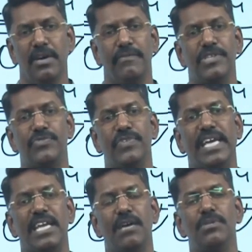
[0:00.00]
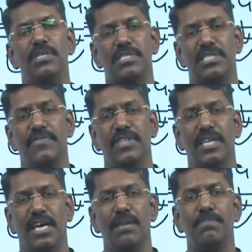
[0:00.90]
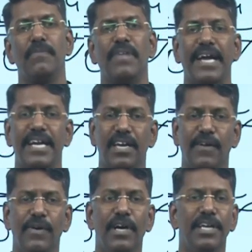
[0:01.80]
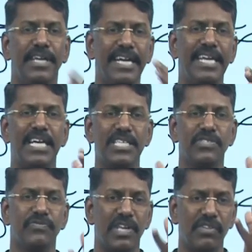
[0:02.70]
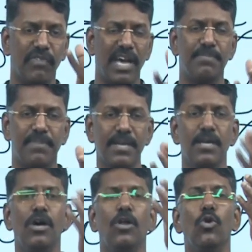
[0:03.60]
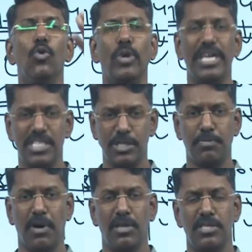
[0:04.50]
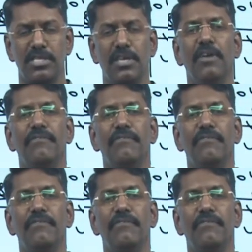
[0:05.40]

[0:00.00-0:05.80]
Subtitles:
which we can able to say with the help of the idea of India's very vibrant Lug East policy,